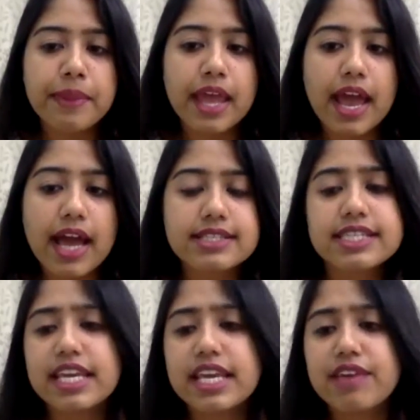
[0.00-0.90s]
And see,
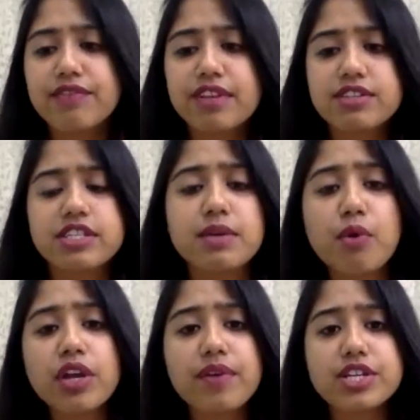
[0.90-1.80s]
if this
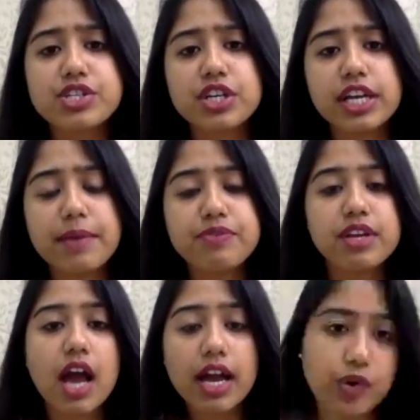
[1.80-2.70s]
demotivation creeps in again
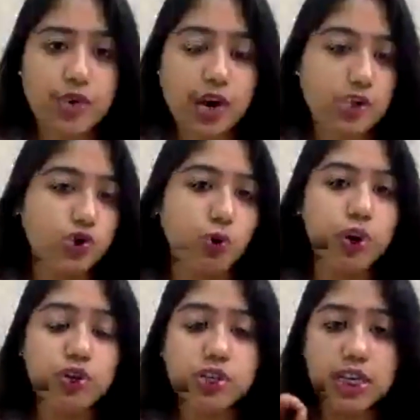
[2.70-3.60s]
and again, it excites you.
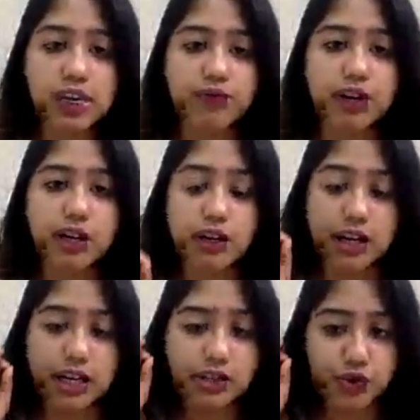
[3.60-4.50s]
Because see, if
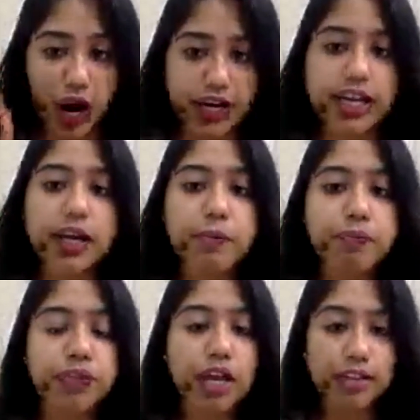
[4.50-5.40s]
it is writing,
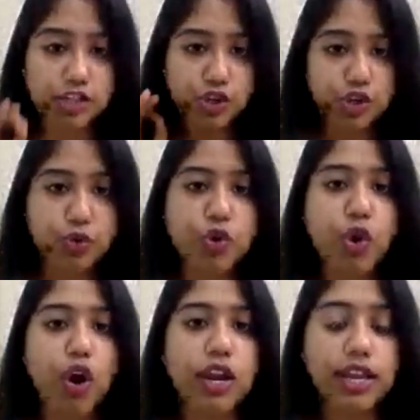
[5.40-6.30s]
that's your true
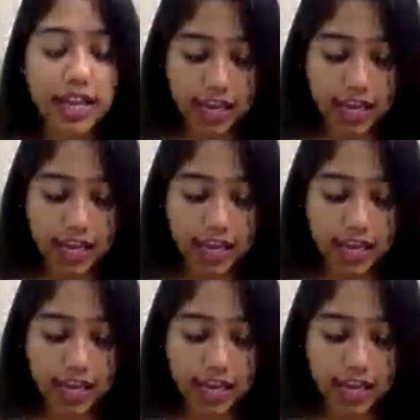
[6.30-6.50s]
calling.